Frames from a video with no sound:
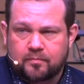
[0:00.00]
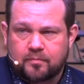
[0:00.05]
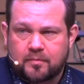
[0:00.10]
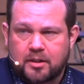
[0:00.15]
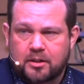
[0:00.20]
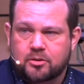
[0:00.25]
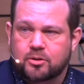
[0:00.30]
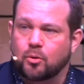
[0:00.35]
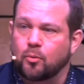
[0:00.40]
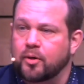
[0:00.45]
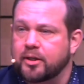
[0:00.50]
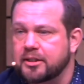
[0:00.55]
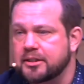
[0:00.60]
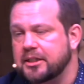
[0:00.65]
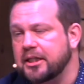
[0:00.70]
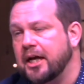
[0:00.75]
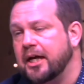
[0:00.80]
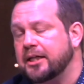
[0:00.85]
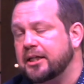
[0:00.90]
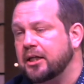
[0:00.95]
So what is he
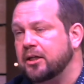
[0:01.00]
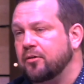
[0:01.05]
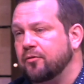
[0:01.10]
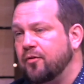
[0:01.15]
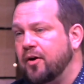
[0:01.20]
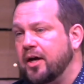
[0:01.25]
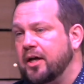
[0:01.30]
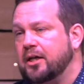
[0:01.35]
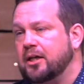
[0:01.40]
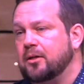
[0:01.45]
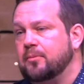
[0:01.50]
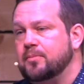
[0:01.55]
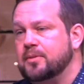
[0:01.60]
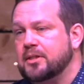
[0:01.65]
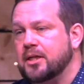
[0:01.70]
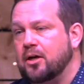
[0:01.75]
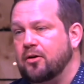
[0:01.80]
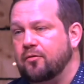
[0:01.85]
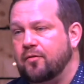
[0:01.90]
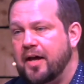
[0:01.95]
identifying
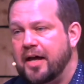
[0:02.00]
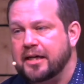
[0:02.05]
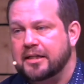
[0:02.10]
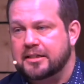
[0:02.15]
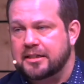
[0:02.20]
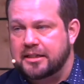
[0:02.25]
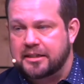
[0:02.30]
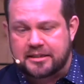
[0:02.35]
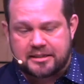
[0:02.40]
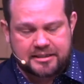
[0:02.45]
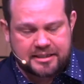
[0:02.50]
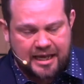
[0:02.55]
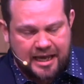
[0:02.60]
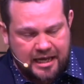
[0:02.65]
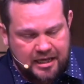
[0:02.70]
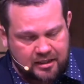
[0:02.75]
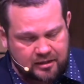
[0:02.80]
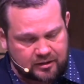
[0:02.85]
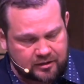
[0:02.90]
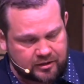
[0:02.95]
himself as
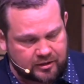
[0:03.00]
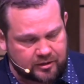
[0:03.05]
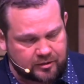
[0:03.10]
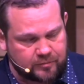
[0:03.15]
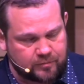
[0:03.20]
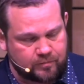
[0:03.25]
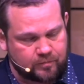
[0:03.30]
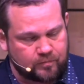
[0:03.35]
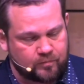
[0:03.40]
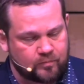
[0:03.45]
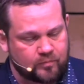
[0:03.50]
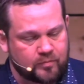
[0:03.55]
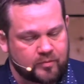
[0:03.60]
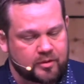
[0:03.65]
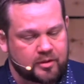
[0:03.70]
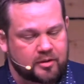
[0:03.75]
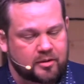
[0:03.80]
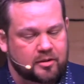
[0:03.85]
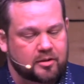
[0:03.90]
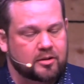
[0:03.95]
exactly?
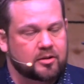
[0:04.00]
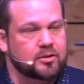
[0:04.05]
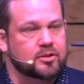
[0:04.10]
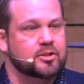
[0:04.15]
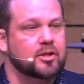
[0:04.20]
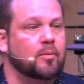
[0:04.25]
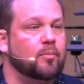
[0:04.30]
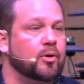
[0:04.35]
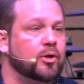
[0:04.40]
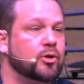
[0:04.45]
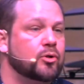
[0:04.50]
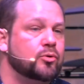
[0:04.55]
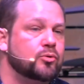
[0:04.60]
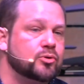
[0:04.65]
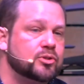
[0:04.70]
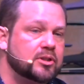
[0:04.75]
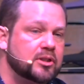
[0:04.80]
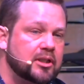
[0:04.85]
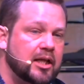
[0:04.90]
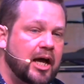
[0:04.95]
Someone
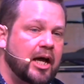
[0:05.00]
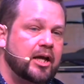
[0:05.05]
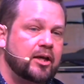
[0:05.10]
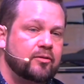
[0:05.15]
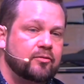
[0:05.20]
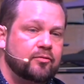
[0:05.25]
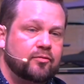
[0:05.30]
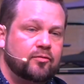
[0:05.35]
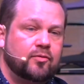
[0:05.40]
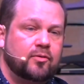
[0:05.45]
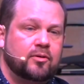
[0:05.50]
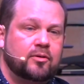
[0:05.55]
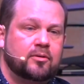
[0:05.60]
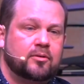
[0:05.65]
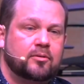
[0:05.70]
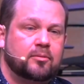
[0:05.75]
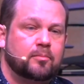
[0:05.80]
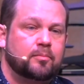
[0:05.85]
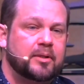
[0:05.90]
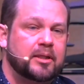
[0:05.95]
whose life
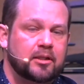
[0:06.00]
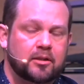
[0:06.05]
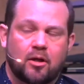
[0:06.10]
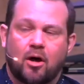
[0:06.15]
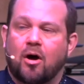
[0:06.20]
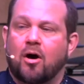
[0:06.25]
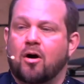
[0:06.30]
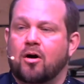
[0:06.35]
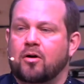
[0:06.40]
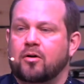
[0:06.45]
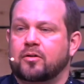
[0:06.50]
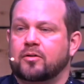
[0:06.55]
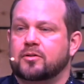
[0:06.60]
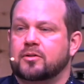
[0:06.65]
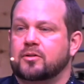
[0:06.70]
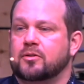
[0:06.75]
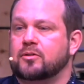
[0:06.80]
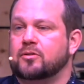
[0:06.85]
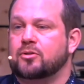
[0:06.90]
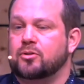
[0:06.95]
belongs
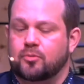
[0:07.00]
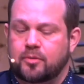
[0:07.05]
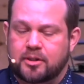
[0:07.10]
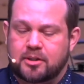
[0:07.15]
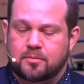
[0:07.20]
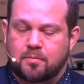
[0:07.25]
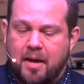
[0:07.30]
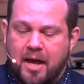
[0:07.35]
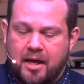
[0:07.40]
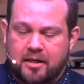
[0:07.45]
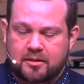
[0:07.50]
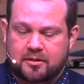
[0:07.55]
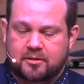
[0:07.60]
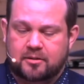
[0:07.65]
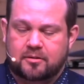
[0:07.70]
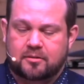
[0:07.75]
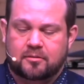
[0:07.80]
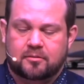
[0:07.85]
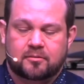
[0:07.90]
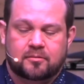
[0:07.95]
to his master,
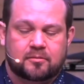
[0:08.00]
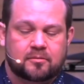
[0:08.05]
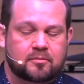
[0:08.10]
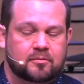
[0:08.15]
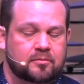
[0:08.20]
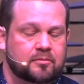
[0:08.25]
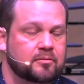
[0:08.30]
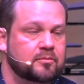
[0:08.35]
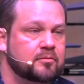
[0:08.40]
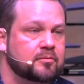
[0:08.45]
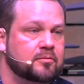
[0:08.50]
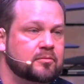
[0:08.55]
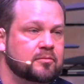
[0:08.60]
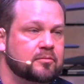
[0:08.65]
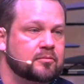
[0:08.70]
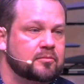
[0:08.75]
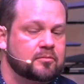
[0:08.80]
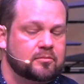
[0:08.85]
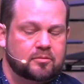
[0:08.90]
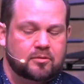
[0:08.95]

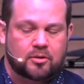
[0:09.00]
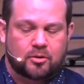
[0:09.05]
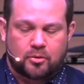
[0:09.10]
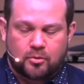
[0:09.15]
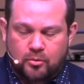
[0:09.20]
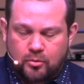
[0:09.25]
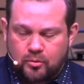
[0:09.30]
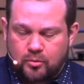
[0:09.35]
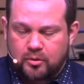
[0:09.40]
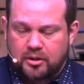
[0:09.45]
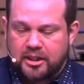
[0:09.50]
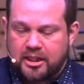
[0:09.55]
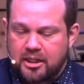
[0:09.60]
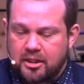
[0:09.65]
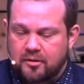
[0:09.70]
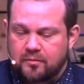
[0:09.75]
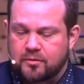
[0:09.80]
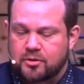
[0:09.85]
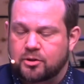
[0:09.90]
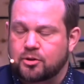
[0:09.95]
who
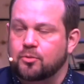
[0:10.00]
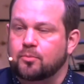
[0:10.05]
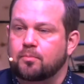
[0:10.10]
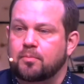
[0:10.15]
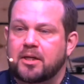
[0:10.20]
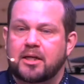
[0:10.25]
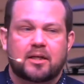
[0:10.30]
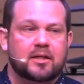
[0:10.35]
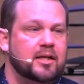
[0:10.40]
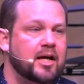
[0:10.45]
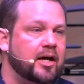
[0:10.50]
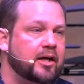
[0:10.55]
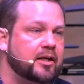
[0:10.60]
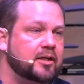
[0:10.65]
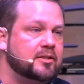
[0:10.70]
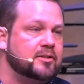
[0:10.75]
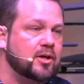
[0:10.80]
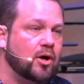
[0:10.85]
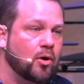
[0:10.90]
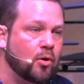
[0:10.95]
lives to meet not
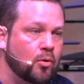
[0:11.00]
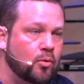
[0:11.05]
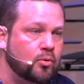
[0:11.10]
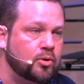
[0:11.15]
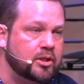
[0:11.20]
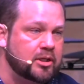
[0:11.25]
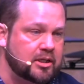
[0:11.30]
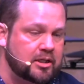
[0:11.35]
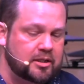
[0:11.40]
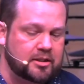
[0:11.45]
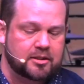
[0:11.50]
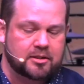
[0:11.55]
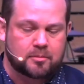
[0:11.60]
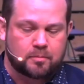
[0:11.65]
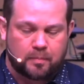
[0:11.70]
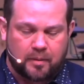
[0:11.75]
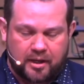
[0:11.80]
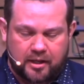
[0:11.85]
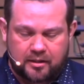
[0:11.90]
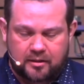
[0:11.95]
his own needs,
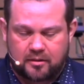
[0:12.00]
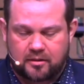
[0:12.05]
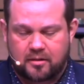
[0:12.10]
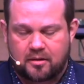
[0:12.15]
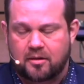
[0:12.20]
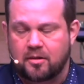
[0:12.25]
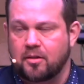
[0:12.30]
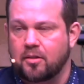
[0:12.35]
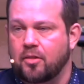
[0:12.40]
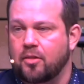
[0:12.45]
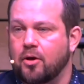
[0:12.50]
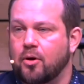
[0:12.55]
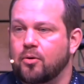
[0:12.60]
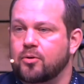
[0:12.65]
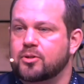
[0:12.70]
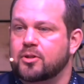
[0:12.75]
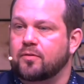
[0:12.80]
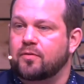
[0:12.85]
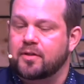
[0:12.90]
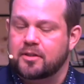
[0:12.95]
but those
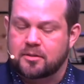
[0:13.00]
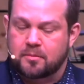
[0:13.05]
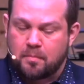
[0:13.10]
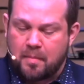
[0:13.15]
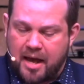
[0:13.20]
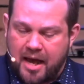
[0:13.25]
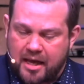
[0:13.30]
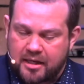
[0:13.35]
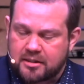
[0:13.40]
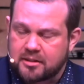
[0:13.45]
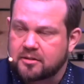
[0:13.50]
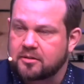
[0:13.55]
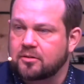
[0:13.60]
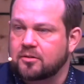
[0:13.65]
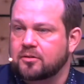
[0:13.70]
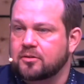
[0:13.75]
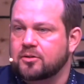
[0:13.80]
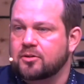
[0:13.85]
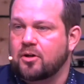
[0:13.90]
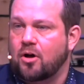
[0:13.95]
of his
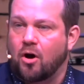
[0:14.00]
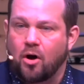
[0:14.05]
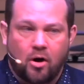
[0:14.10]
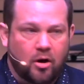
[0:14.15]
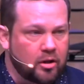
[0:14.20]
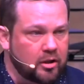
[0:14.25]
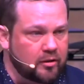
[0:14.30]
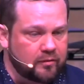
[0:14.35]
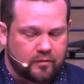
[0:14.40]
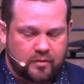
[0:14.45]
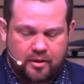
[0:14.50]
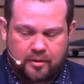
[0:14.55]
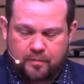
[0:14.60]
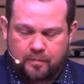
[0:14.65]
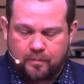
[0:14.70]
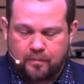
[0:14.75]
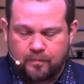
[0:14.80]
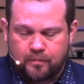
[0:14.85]
master's, all of them.